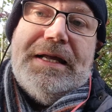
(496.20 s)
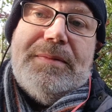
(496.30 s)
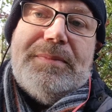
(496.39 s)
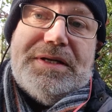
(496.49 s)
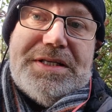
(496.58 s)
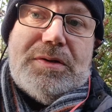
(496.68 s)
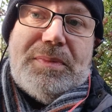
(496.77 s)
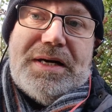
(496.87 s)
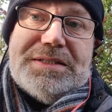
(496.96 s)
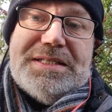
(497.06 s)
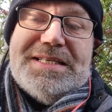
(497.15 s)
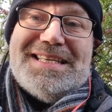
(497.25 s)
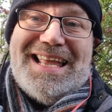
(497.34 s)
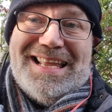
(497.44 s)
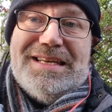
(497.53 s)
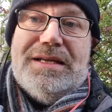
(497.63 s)
political parties
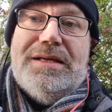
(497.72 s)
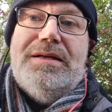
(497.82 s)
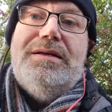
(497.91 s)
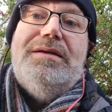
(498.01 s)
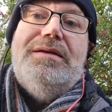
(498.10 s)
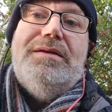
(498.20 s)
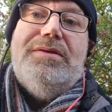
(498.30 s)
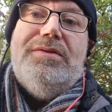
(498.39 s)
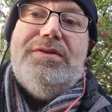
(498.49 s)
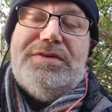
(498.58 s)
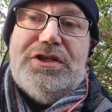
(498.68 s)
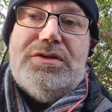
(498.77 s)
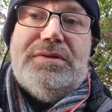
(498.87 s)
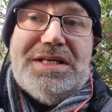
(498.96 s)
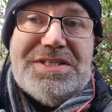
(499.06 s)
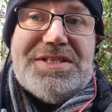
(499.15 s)
in the regional
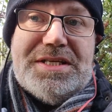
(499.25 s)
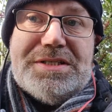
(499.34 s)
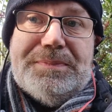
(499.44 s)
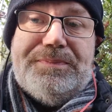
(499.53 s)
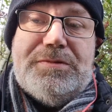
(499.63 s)
list system.